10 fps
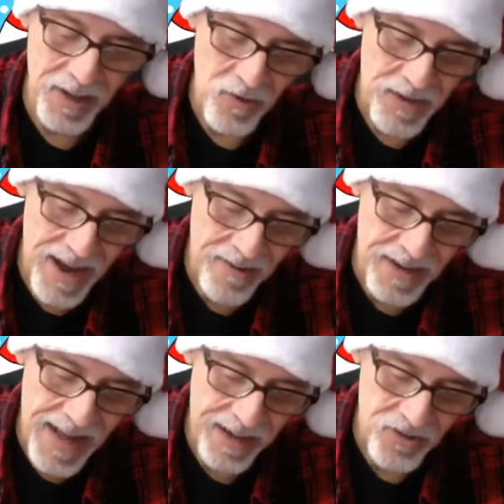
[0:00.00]
go down
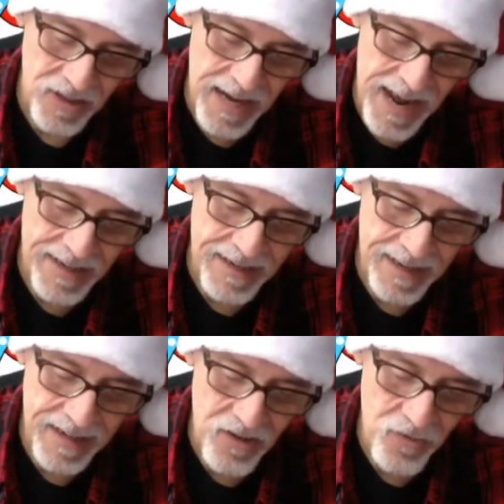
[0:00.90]
and actually add, I
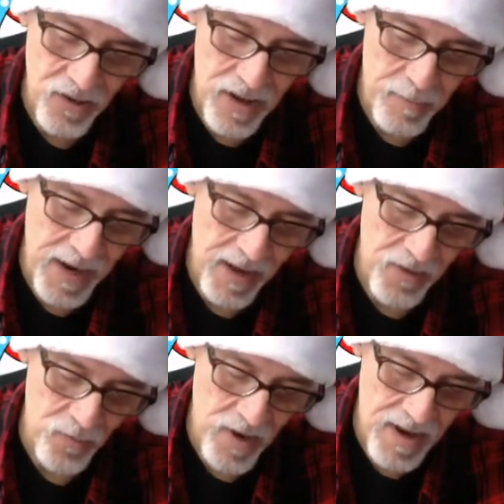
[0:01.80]
didn't do it on my
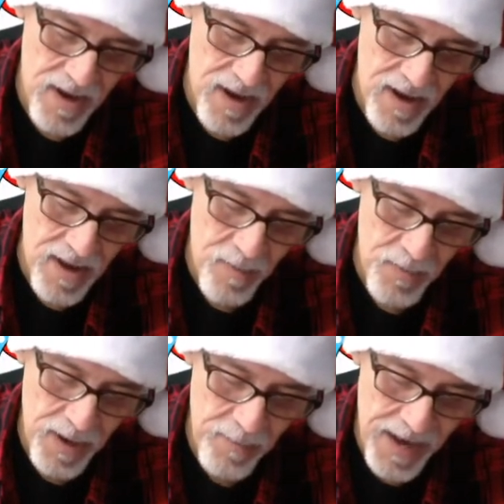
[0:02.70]
other one,
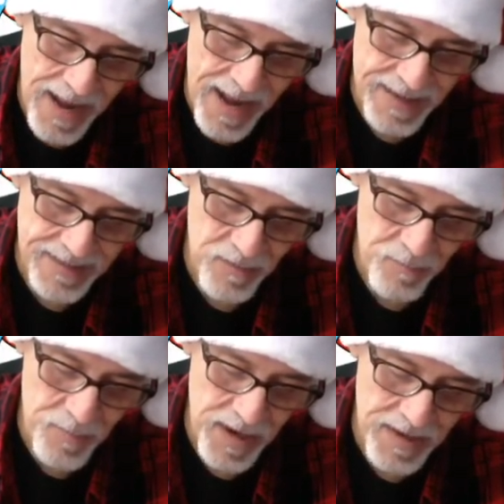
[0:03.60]
but I'm going to add some
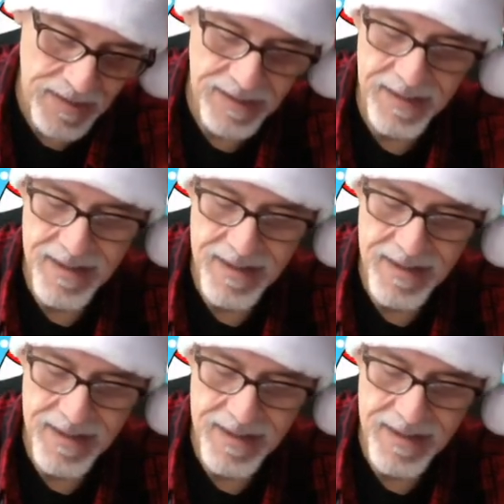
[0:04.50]
buttons in